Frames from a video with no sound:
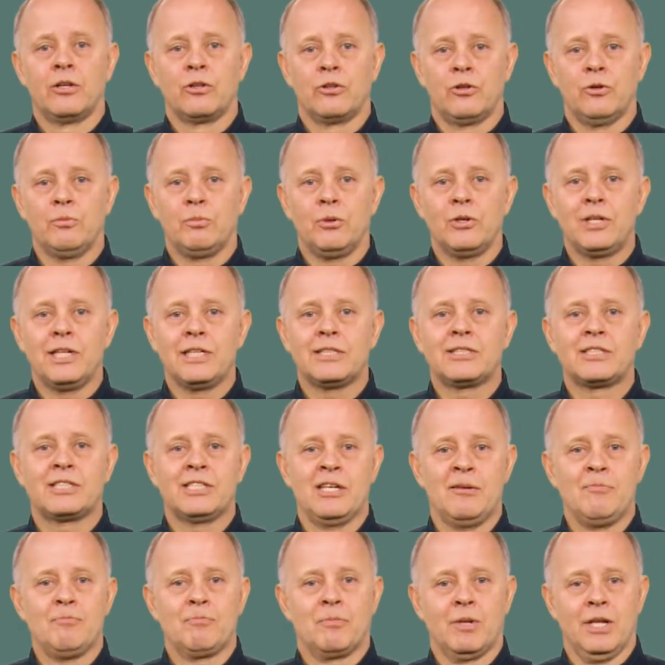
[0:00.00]
To put it
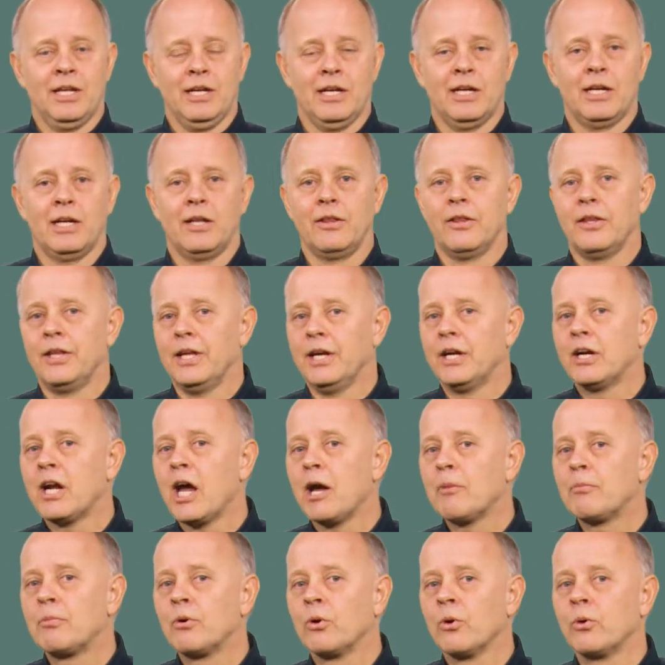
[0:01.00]
simply, their
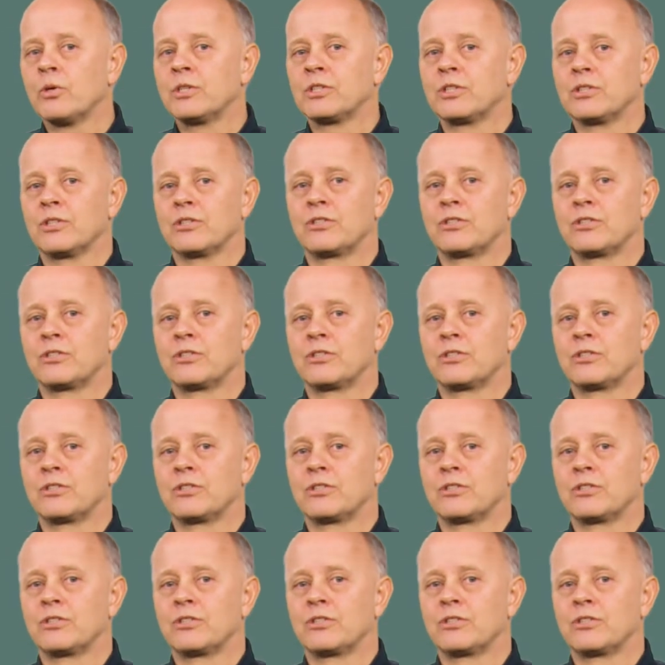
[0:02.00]
approach